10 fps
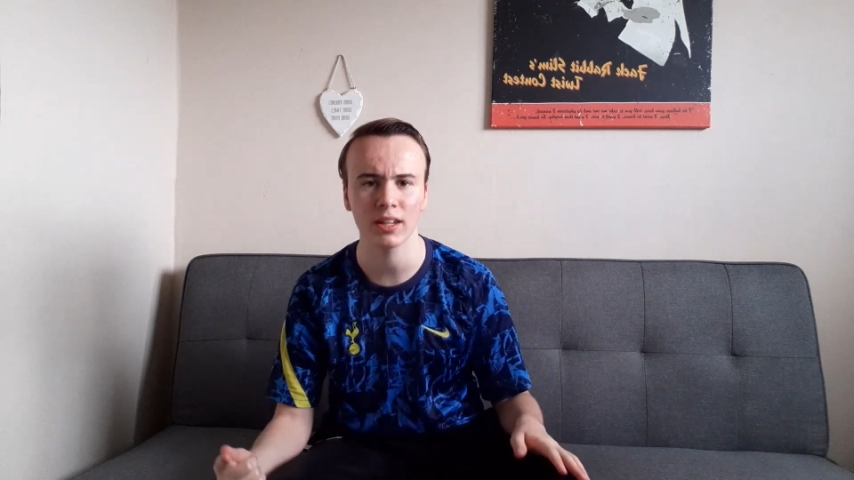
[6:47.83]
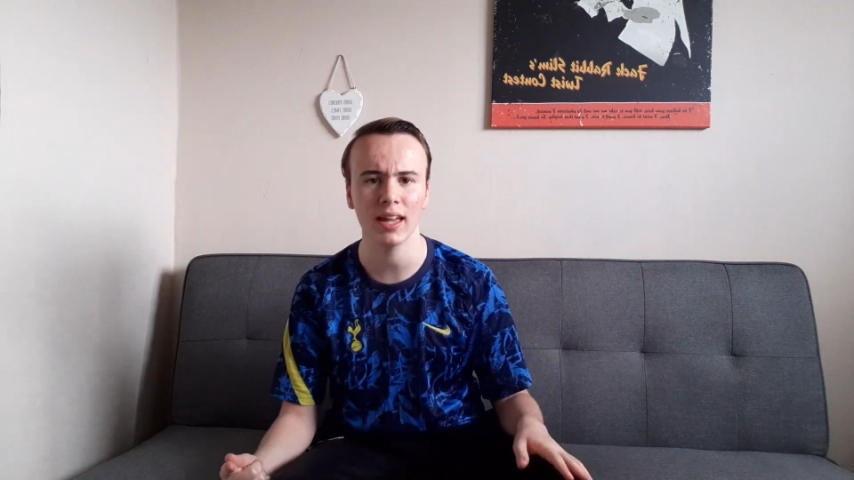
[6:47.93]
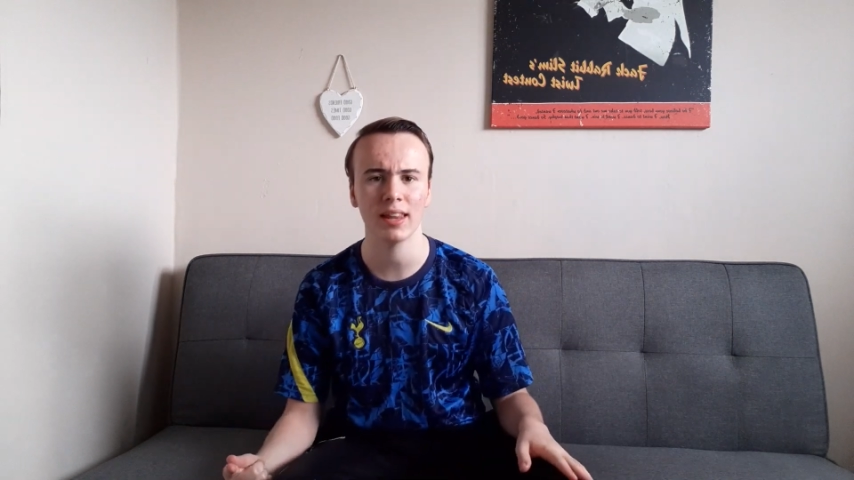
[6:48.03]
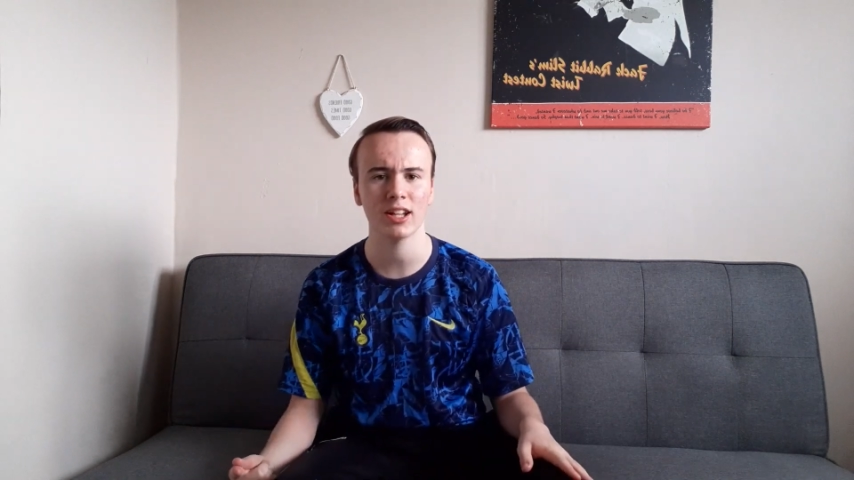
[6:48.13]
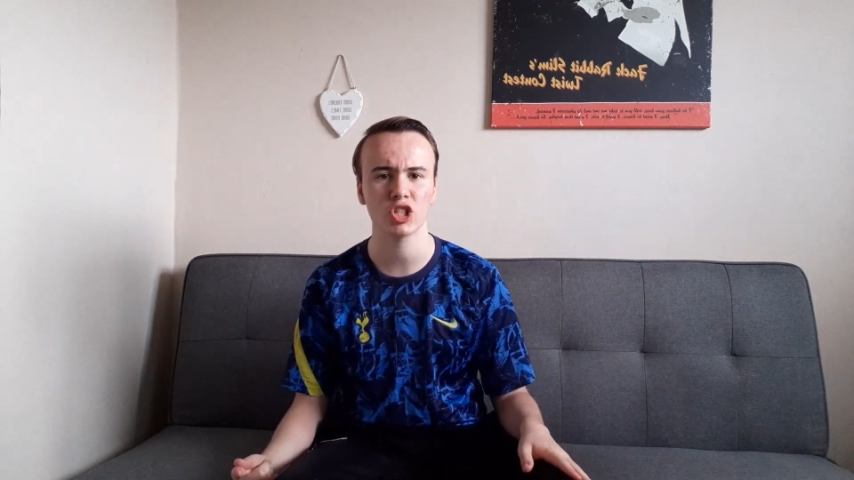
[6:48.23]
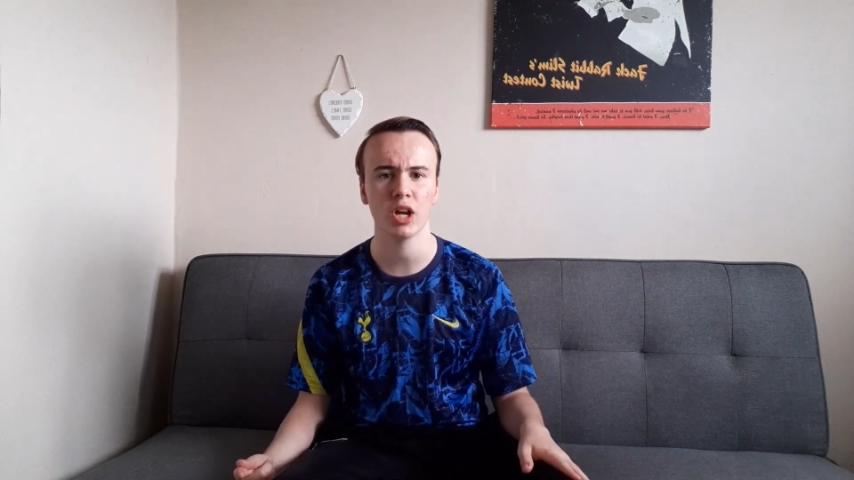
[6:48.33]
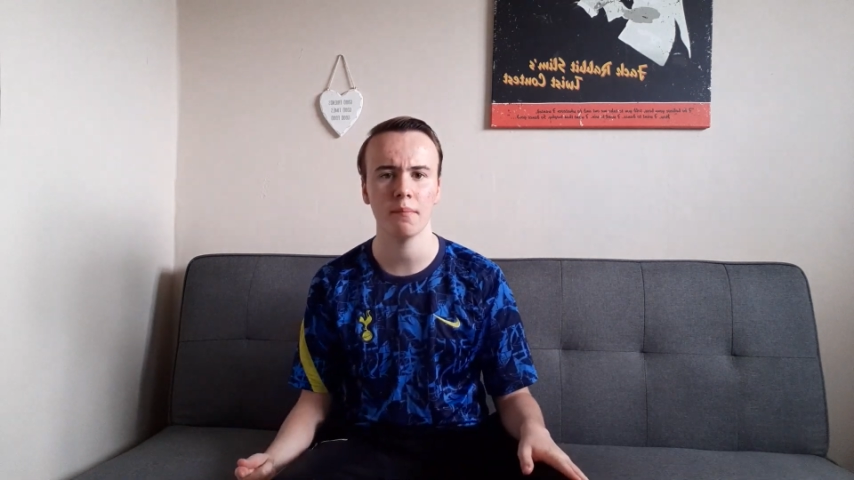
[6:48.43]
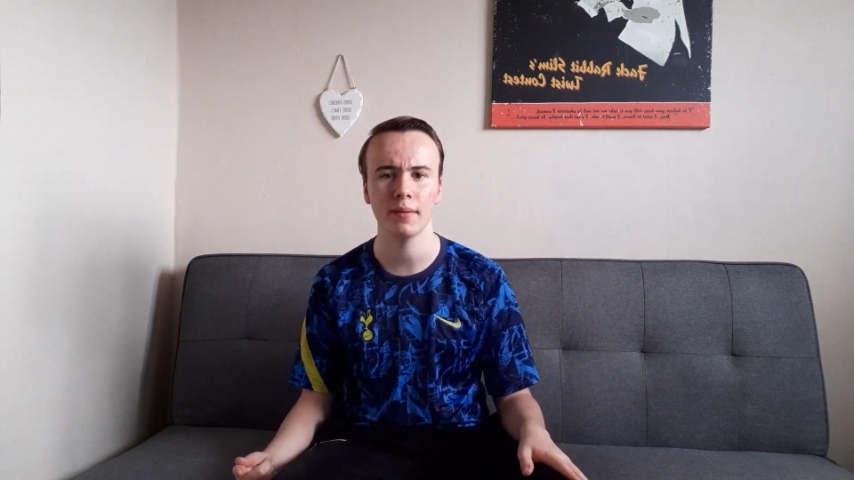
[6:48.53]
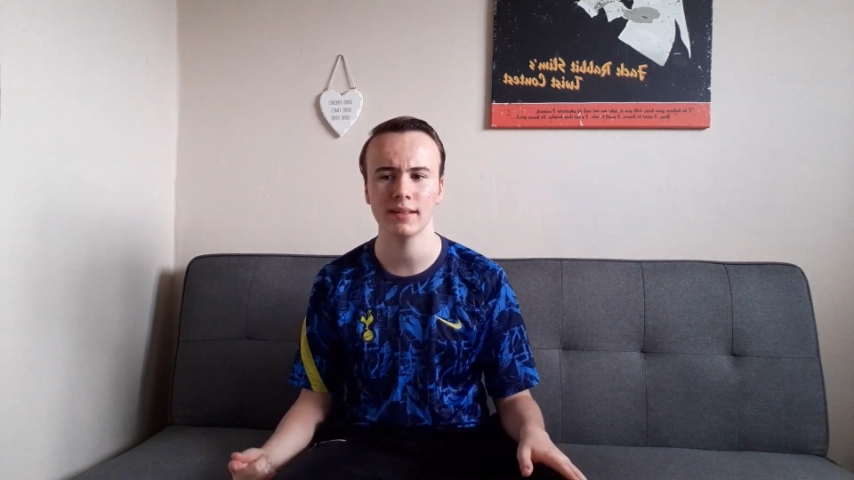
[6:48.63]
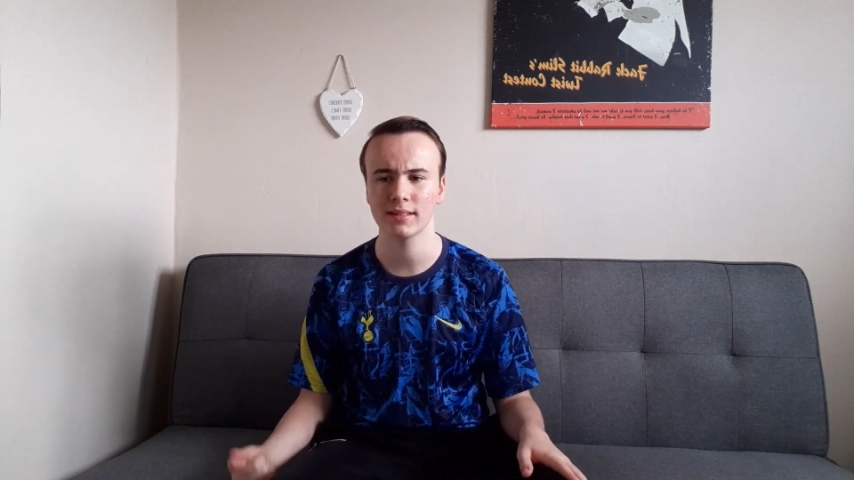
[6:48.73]
get that
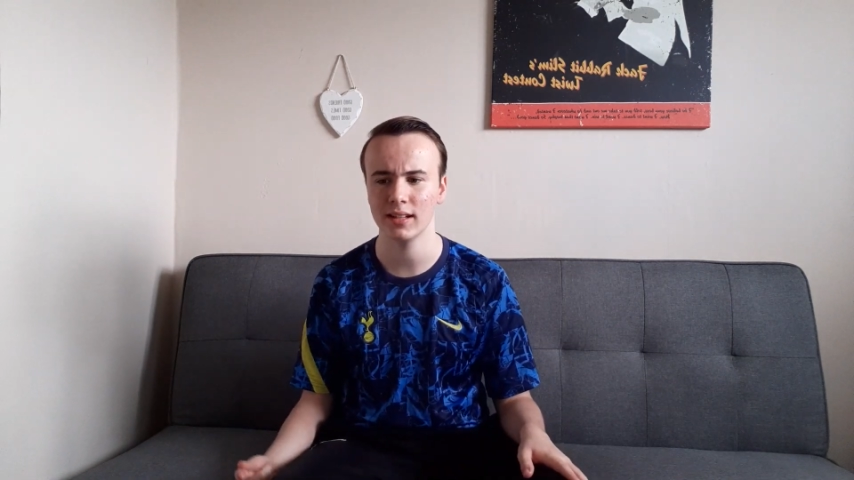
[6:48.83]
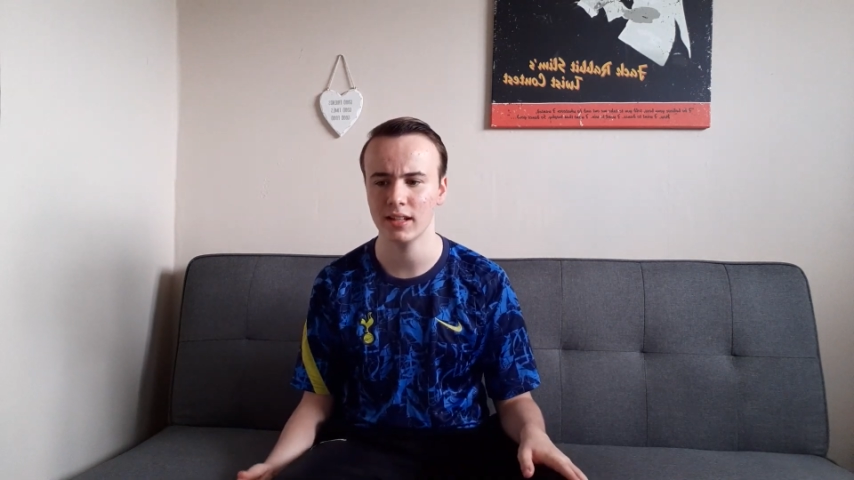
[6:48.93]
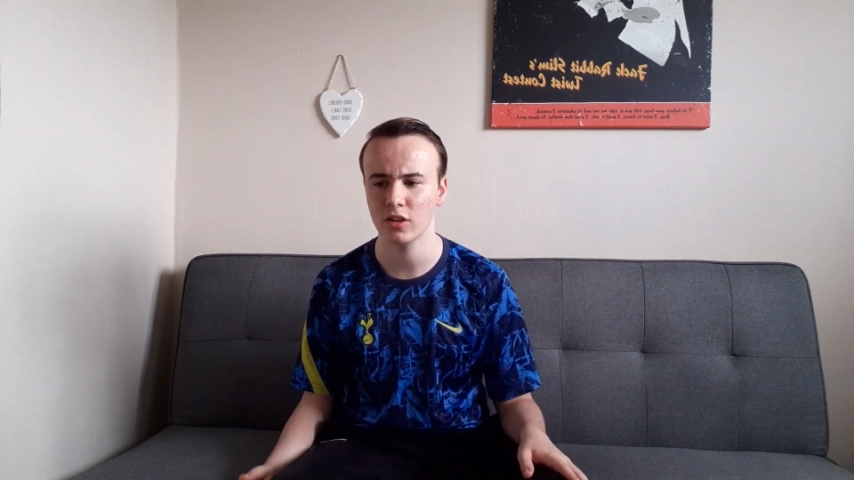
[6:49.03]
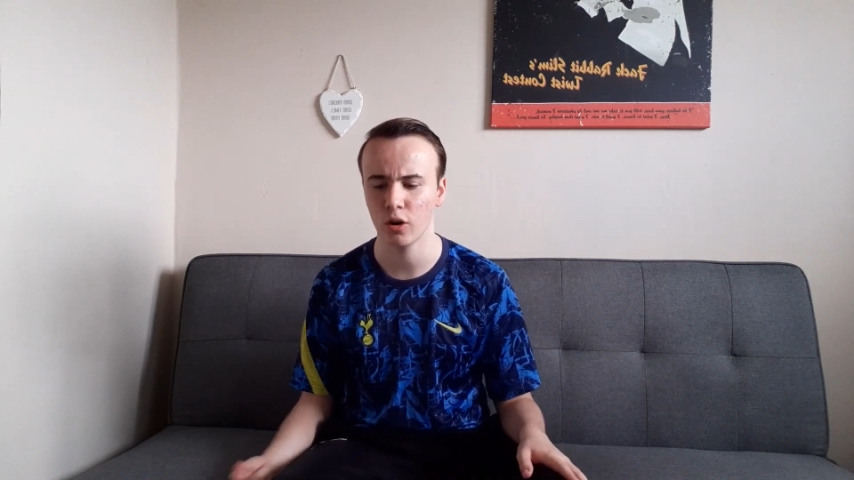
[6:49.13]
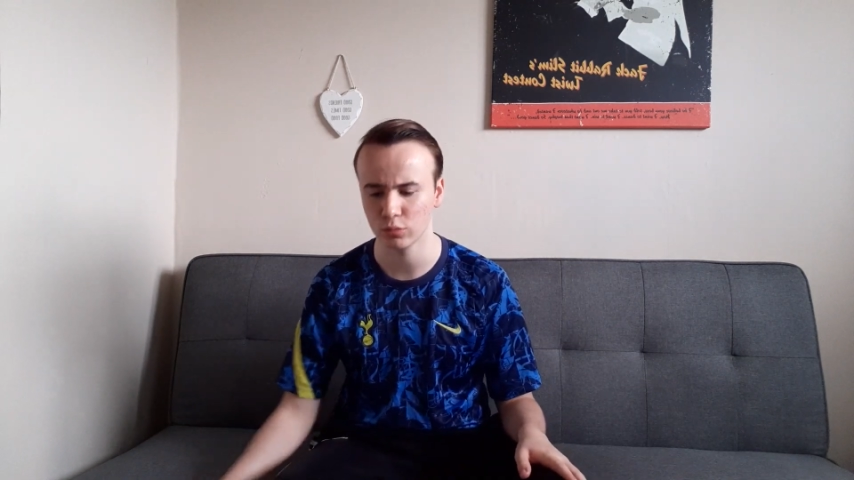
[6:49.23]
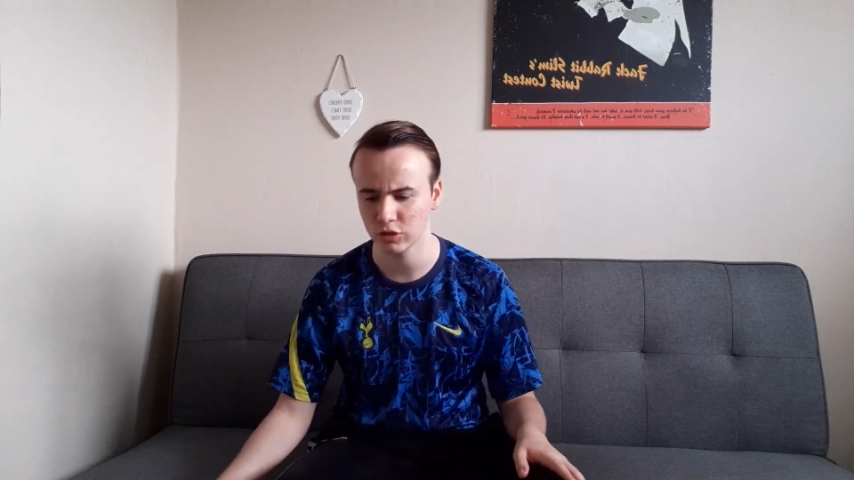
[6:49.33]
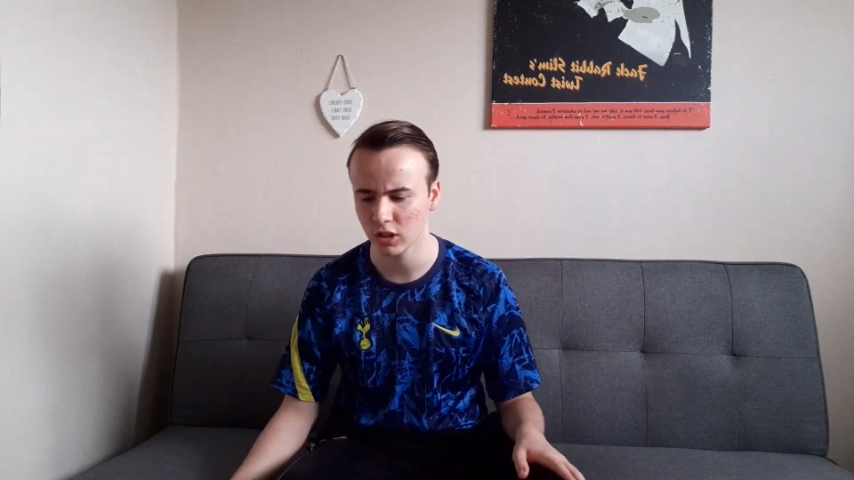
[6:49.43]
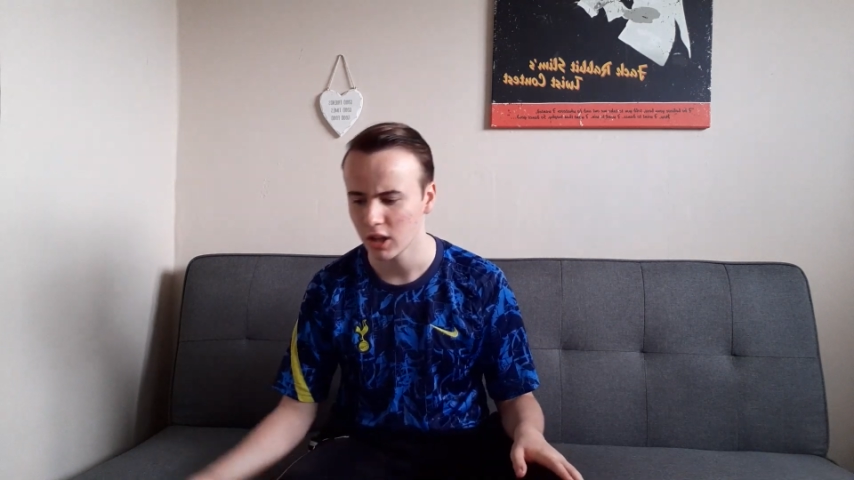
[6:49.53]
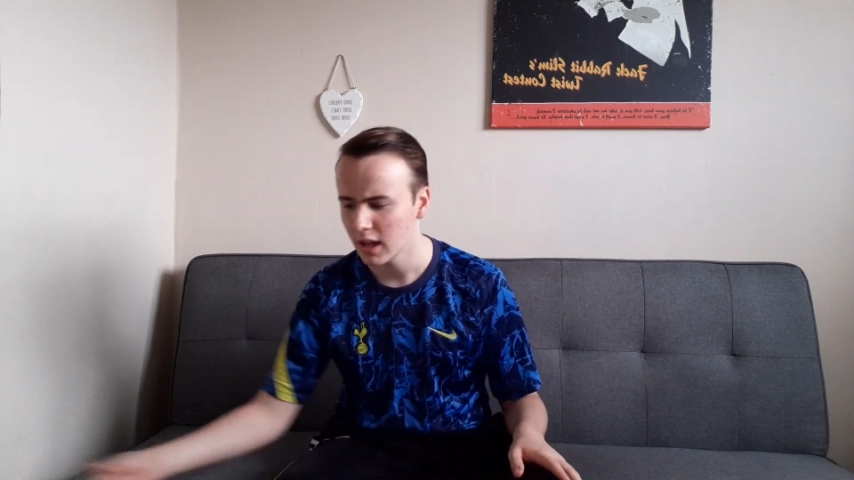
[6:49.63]
Champions League goal to